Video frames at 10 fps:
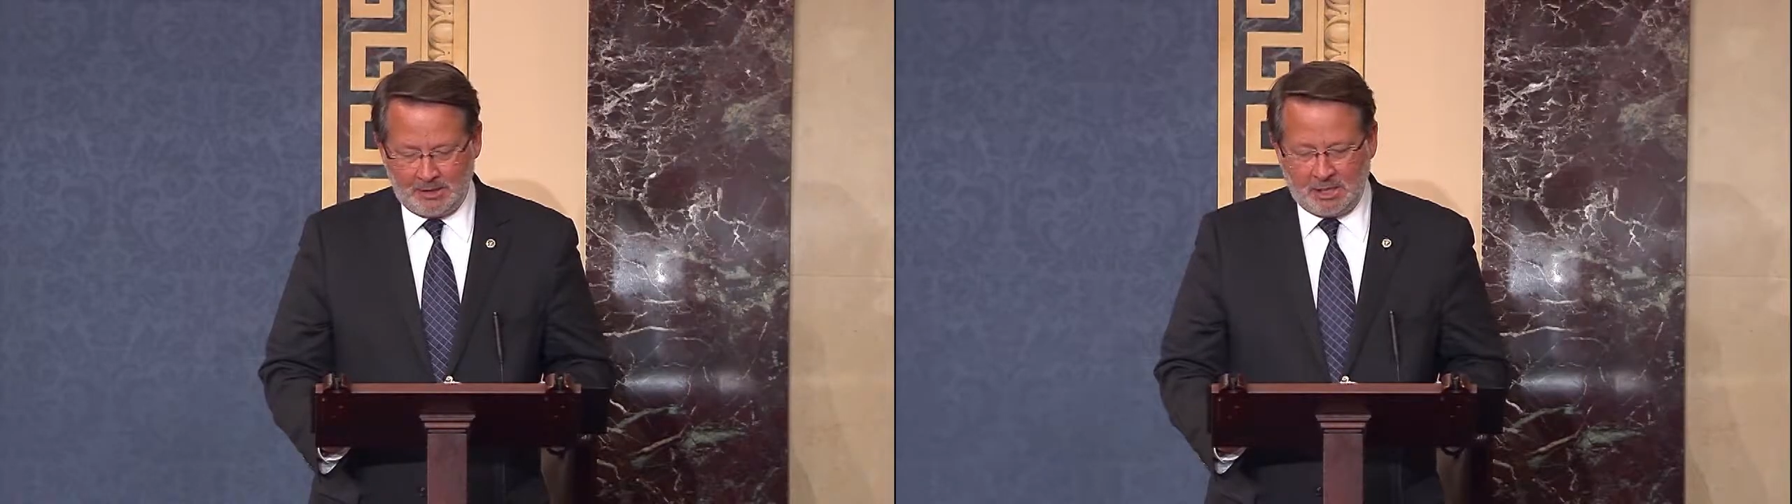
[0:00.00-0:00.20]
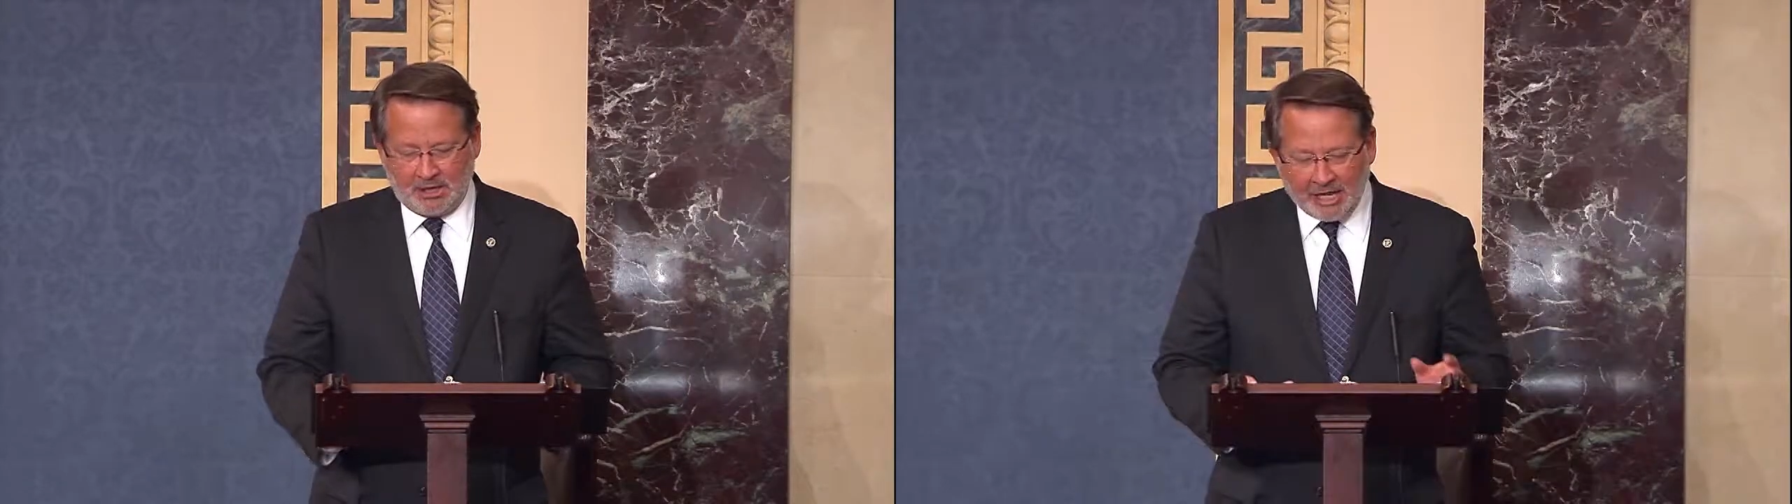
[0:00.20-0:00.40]

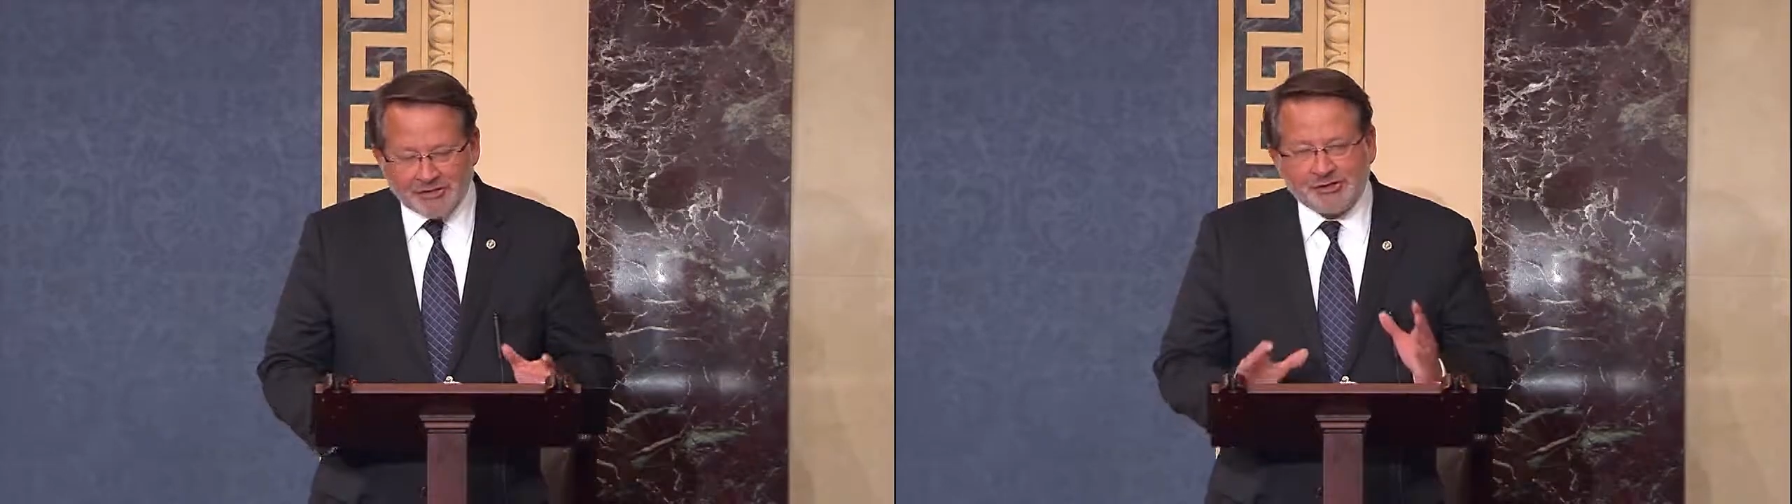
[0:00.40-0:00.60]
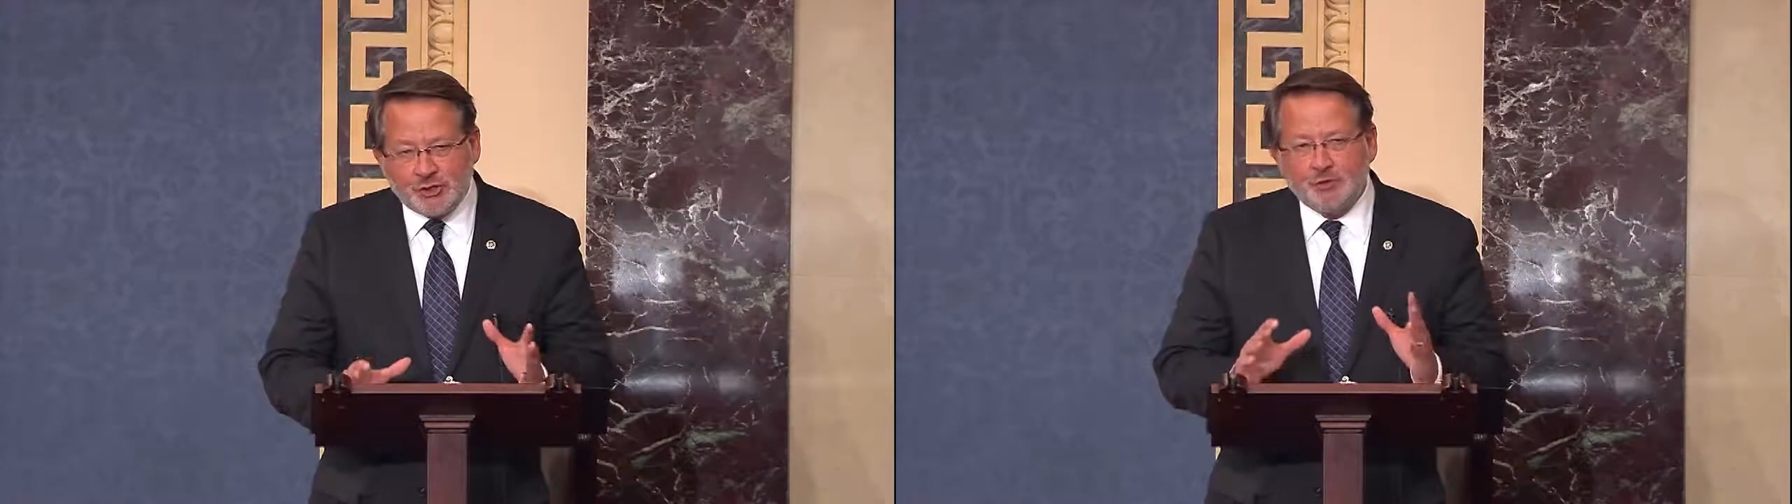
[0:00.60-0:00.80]

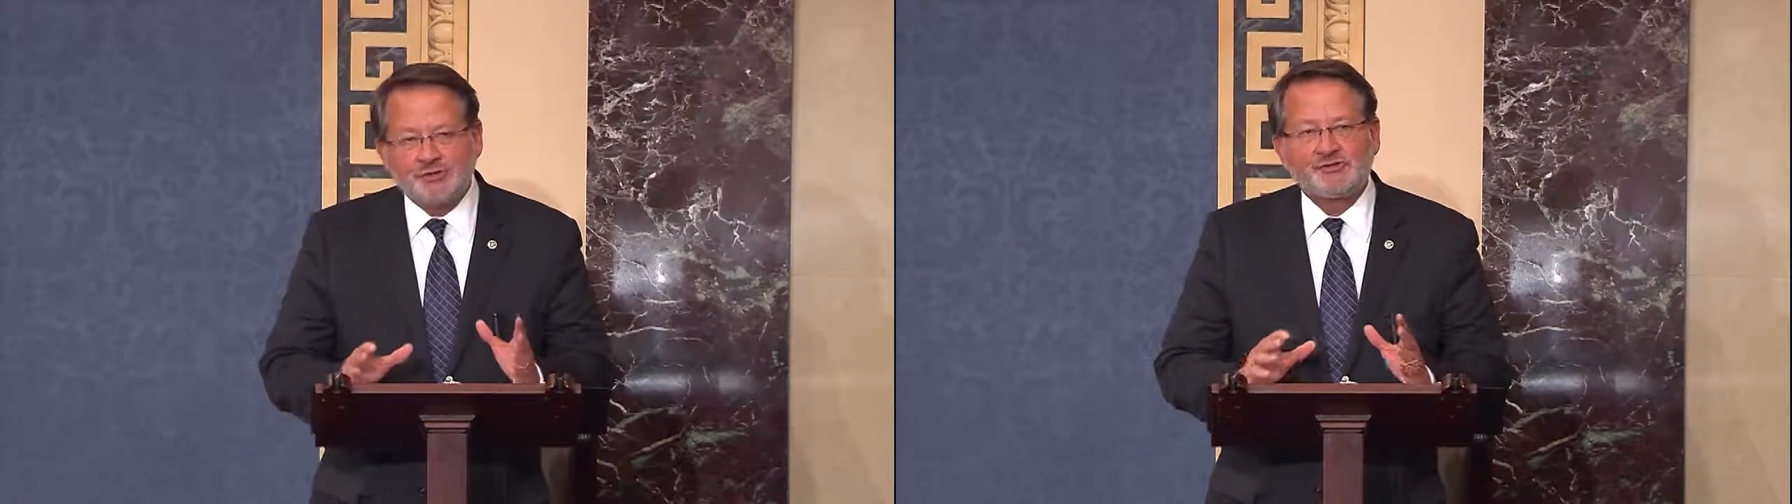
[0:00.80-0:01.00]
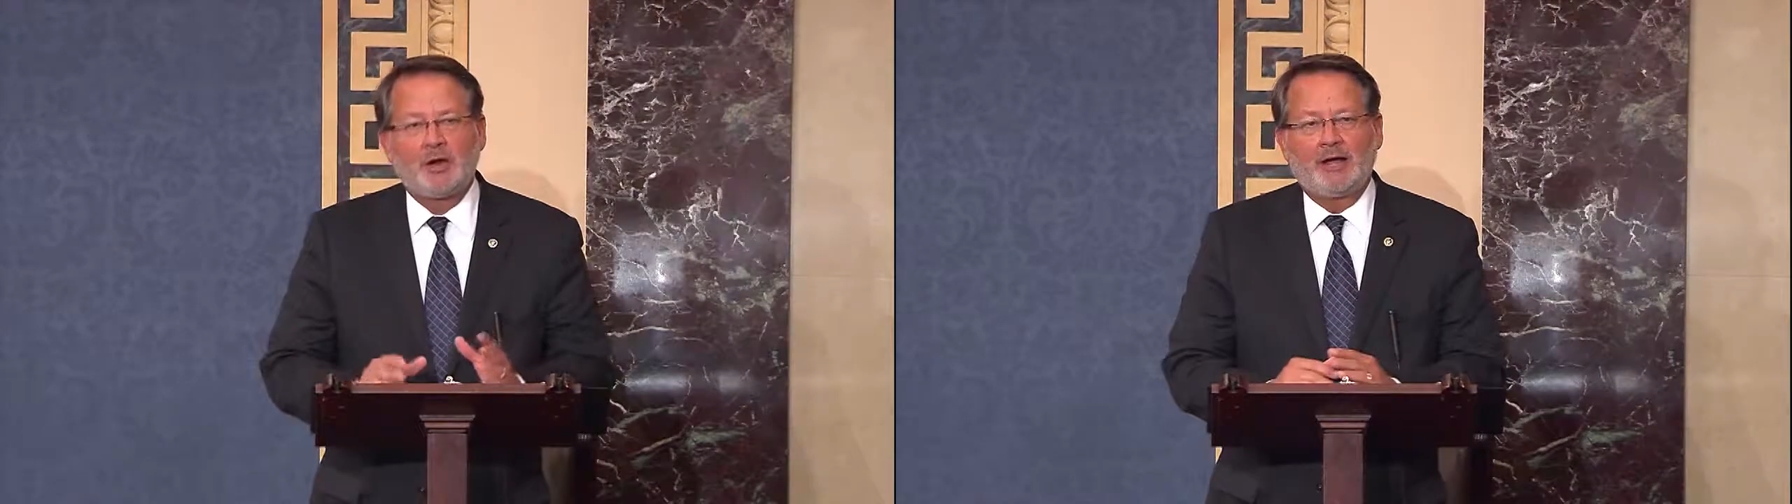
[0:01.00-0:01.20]
Let's do
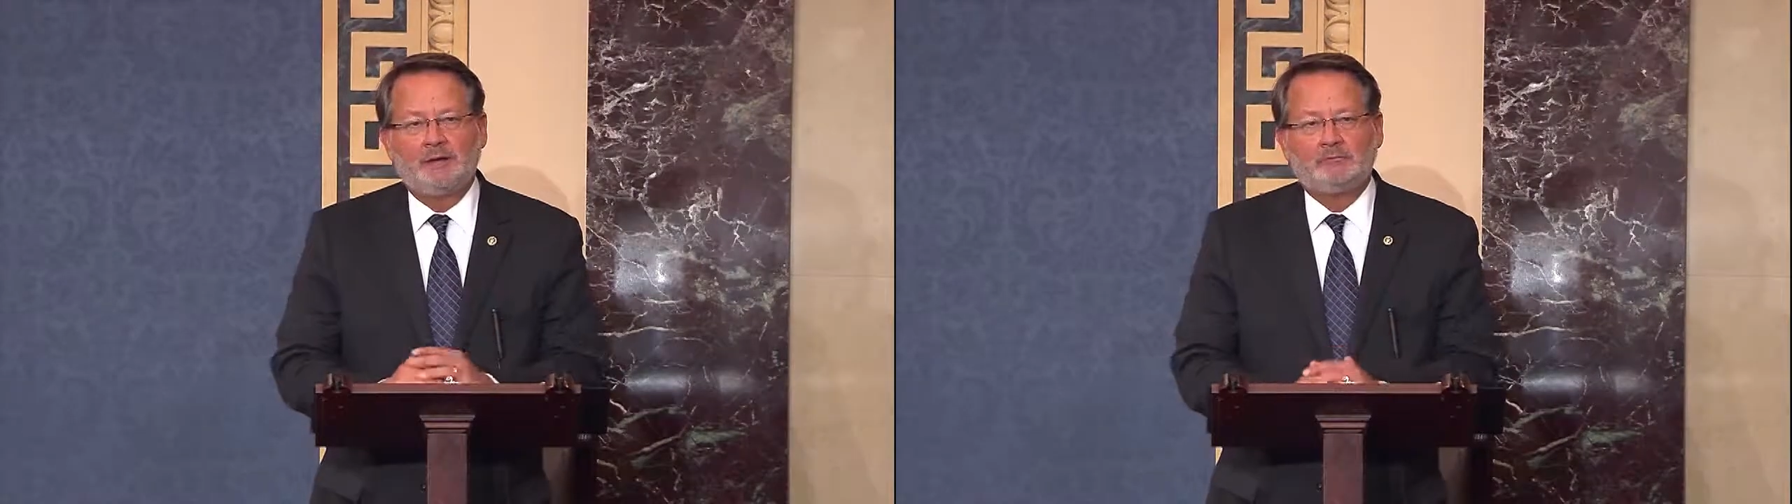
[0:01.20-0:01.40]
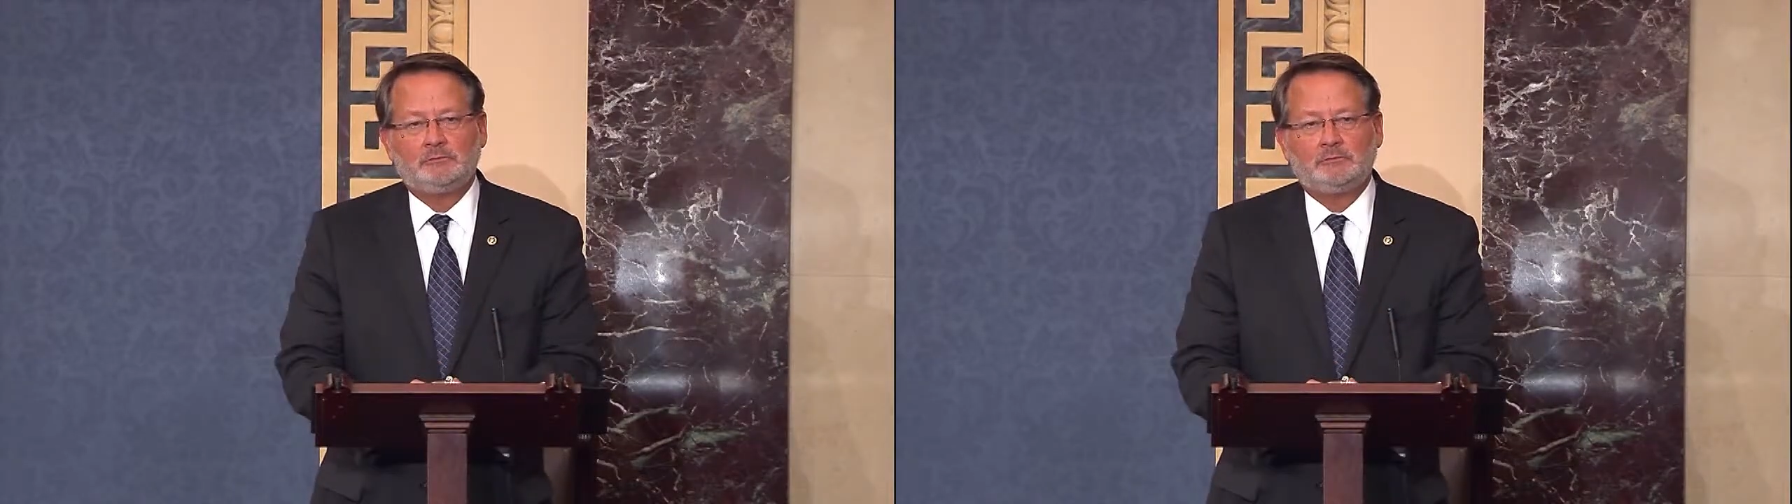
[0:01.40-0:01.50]
what's right